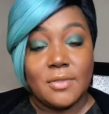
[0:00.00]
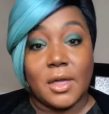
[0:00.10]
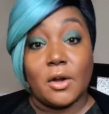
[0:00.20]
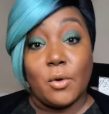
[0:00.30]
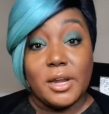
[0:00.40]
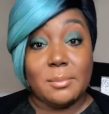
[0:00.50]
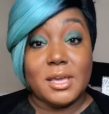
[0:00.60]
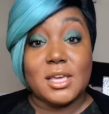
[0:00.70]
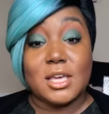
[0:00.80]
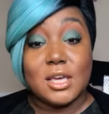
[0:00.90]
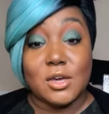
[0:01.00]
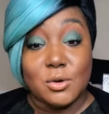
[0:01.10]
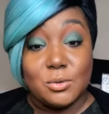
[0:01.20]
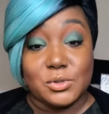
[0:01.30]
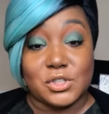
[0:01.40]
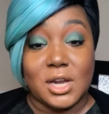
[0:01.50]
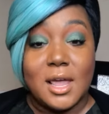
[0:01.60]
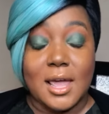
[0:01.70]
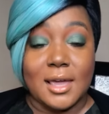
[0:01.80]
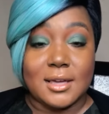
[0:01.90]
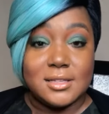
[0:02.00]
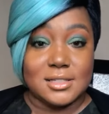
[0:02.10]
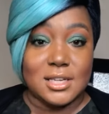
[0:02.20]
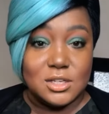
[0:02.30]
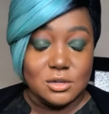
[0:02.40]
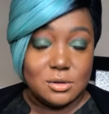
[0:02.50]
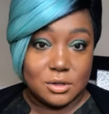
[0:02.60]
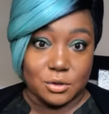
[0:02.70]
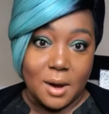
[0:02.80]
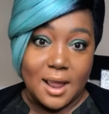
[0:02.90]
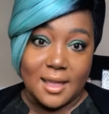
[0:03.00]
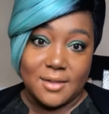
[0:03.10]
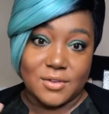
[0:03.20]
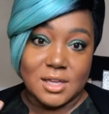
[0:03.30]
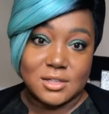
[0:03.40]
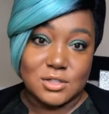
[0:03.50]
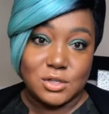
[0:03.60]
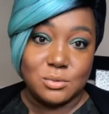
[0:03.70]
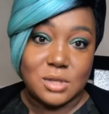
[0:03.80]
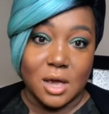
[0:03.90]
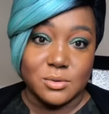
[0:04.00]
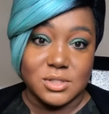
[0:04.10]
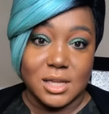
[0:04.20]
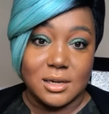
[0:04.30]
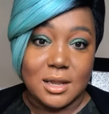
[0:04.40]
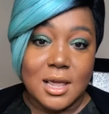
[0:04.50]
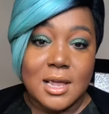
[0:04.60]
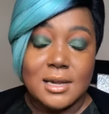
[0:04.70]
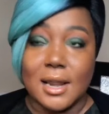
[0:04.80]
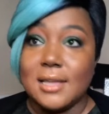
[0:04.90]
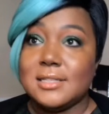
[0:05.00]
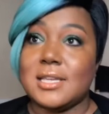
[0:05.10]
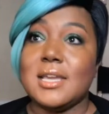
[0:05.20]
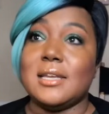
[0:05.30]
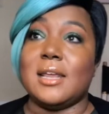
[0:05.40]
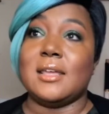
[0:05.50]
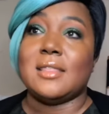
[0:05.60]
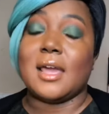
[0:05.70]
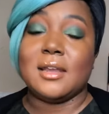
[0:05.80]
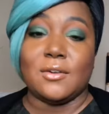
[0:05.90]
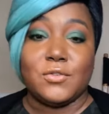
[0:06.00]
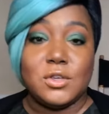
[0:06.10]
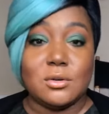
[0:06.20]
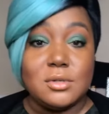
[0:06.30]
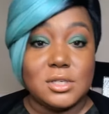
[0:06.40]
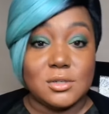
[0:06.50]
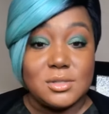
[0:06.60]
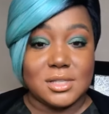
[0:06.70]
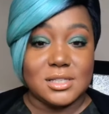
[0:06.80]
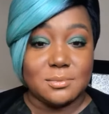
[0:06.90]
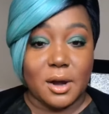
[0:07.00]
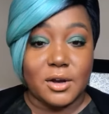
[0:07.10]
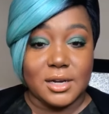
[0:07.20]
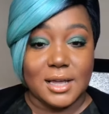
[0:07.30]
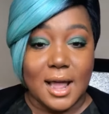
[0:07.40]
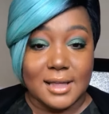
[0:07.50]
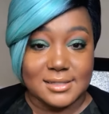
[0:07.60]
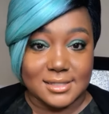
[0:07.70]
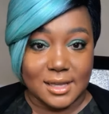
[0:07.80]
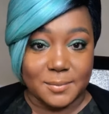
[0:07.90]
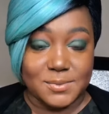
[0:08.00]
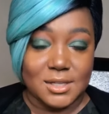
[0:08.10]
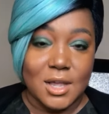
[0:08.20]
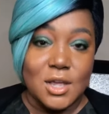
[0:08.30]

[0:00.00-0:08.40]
that are going to be huge and continue to thrive in 2019 and that if you use these marketing concepts